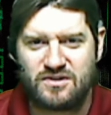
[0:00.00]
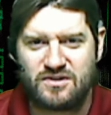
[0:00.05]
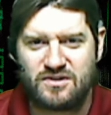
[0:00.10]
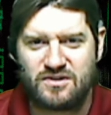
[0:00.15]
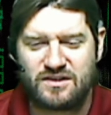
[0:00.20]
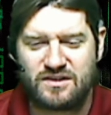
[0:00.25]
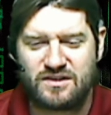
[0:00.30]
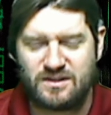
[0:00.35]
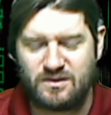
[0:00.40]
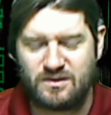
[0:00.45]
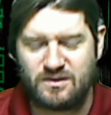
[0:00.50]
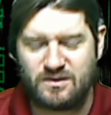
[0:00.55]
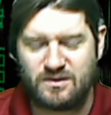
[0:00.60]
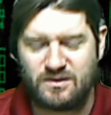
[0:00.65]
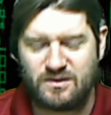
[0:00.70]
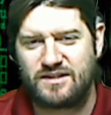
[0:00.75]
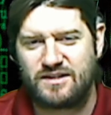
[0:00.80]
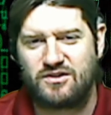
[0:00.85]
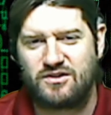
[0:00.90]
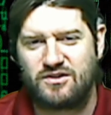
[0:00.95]
the zero day
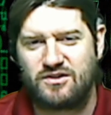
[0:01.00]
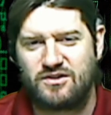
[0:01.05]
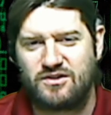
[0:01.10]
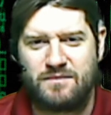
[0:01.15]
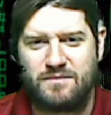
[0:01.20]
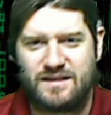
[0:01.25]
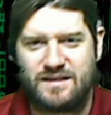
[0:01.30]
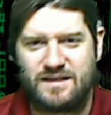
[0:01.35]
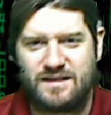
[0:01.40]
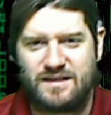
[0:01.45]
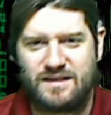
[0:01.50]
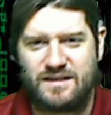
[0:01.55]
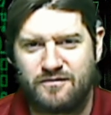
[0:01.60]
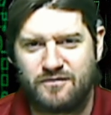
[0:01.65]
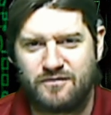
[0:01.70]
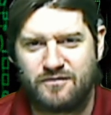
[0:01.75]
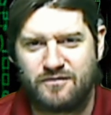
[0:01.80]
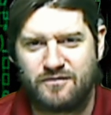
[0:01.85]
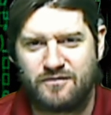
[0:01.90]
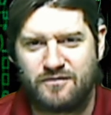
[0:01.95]
is going to be
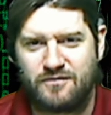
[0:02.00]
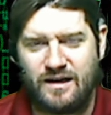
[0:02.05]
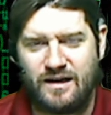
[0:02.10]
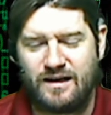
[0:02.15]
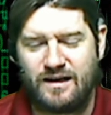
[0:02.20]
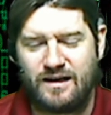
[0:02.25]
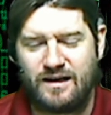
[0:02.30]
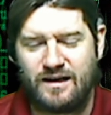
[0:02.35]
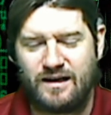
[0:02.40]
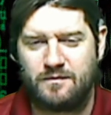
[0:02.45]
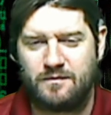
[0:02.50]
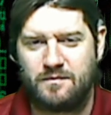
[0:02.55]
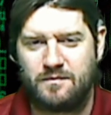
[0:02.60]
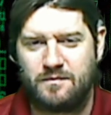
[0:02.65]
discovered, uh,